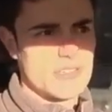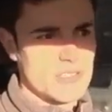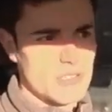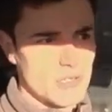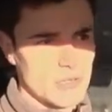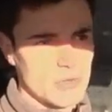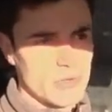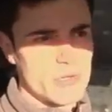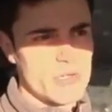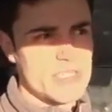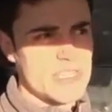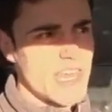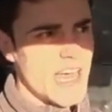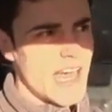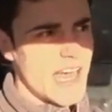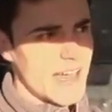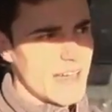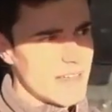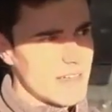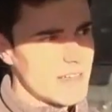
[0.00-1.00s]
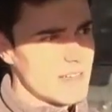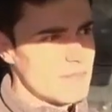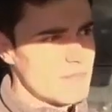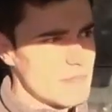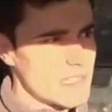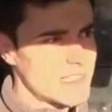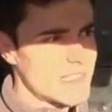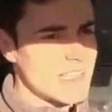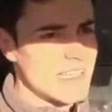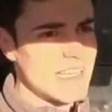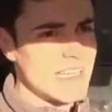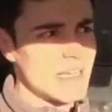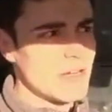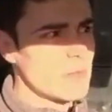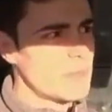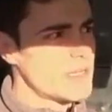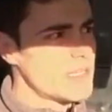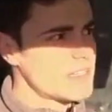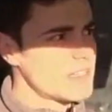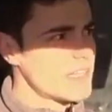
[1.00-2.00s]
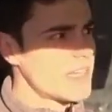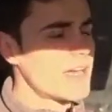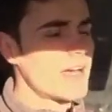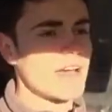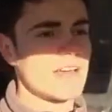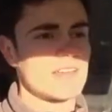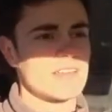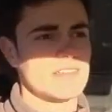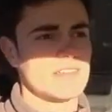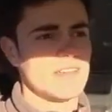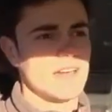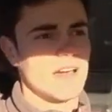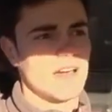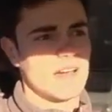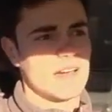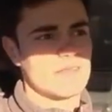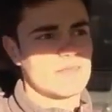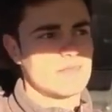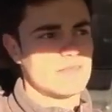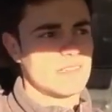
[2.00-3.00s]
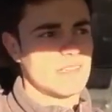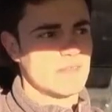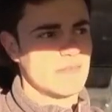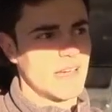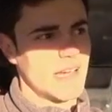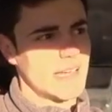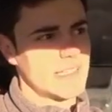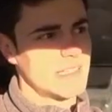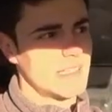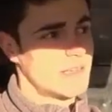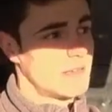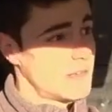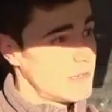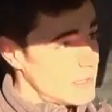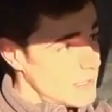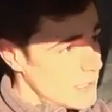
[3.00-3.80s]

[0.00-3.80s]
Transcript: you lose that material being there, you've had it.